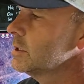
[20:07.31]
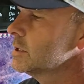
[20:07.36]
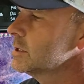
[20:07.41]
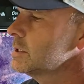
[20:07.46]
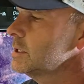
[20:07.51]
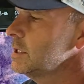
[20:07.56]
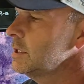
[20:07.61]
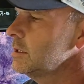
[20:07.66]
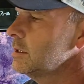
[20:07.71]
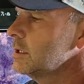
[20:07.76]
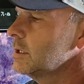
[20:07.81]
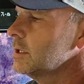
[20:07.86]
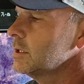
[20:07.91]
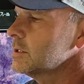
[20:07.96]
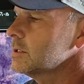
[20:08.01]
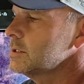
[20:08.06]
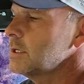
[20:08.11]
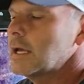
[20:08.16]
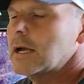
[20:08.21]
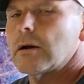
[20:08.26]
to see that
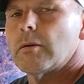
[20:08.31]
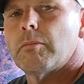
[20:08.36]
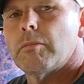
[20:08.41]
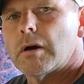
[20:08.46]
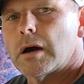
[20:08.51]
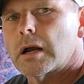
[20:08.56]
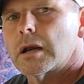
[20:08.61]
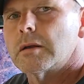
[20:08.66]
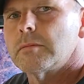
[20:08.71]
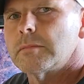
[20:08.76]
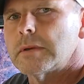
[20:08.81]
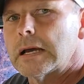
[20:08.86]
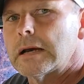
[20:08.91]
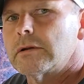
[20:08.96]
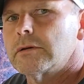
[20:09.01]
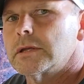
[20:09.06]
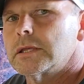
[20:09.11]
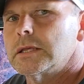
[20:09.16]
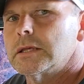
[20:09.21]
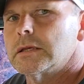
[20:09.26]
it's now bottomed
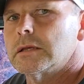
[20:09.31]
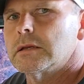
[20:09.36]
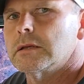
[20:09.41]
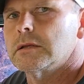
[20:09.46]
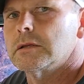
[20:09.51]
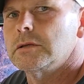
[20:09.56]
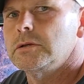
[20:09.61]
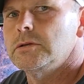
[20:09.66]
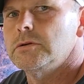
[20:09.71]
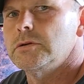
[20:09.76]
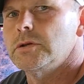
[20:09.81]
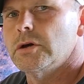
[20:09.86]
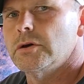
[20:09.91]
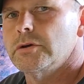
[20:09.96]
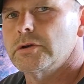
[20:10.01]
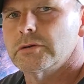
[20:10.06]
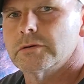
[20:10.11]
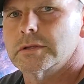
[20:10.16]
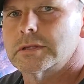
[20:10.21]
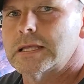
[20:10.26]
out again. You know
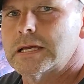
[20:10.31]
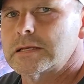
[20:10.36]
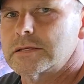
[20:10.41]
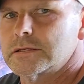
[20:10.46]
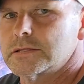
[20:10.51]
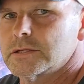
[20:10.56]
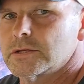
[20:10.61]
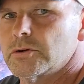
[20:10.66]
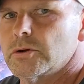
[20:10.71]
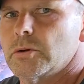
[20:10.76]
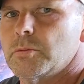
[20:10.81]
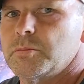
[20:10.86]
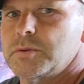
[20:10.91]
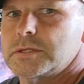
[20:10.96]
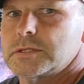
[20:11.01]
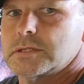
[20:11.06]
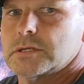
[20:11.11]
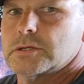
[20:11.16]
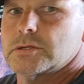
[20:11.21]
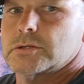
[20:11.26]
you're at that zero
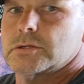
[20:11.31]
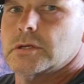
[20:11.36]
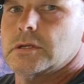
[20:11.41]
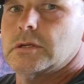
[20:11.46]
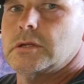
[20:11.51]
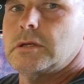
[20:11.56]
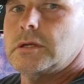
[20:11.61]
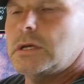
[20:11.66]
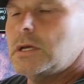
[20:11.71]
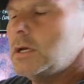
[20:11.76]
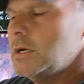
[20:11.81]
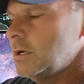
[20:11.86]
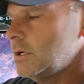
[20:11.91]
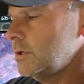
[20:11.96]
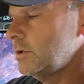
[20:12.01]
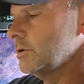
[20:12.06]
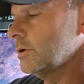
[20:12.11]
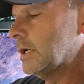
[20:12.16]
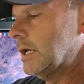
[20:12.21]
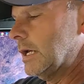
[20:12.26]
position.
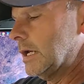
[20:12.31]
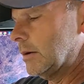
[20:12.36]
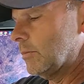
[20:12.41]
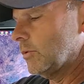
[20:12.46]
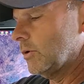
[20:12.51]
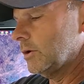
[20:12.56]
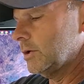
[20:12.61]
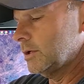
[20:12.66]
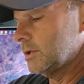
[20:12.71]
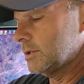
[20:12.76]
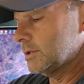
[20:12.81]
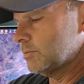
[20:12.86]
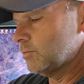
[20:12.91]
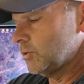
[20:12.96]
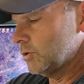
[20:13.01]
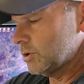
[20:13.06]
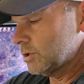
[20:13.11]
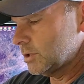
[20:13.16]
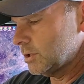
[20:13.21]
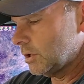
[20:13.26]
Your camera is
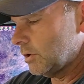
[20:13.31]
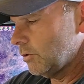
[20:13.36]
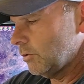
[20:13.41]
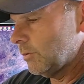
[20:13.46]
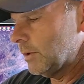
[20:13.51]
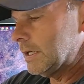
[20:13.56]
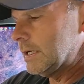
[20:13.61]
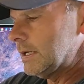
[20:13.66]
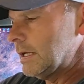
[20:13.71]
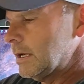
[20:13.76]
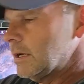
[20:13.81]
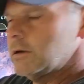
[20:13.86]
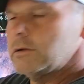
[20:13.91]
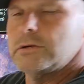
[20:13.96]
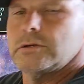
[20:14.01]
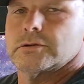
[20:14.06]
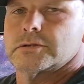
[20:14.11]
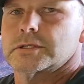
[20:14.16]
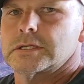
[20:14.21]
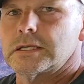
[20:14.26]
pushed all the way down,
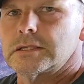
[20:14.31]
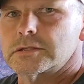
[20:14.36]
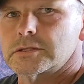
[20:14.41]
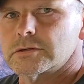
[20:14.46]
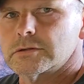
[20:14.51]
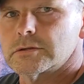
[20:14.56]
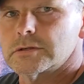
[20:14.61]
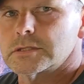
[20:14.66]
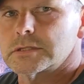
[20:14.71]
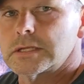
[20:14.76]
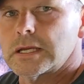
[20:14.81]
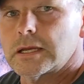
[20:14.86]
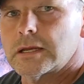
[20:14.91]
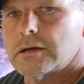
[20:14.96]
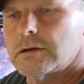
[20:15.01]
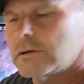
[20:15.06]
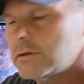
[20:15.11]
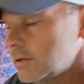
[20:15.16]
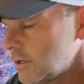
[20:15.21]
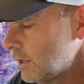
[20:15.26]
your sensor is
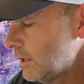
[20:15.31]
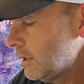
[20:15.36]
down,